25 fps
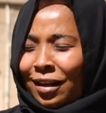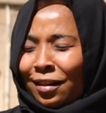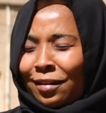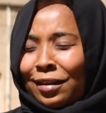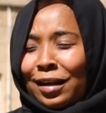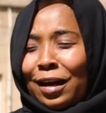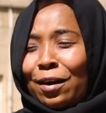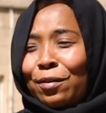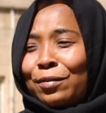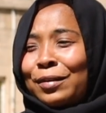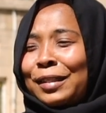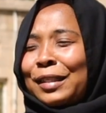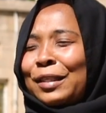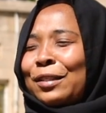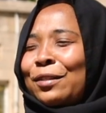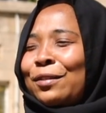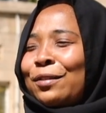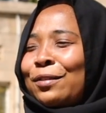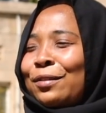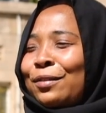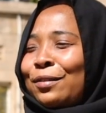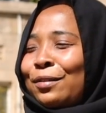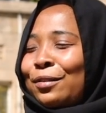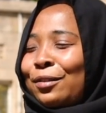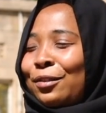The house is
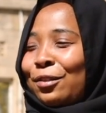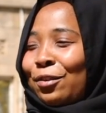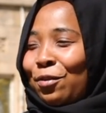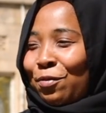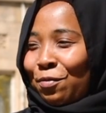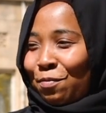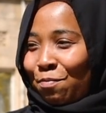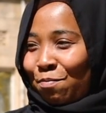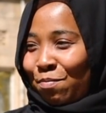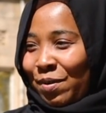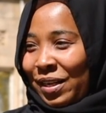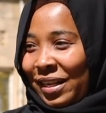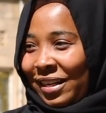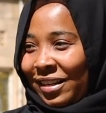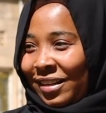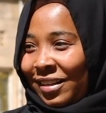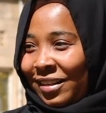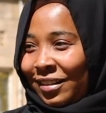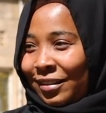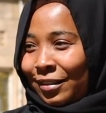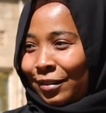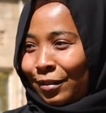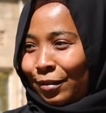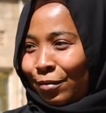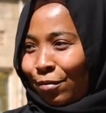so big,
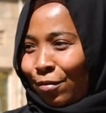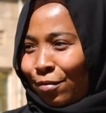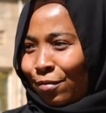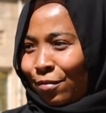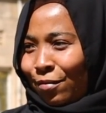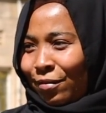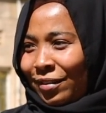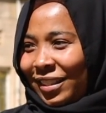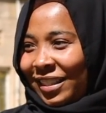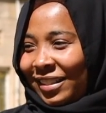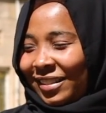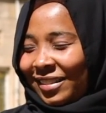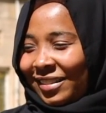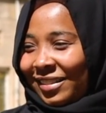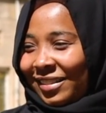so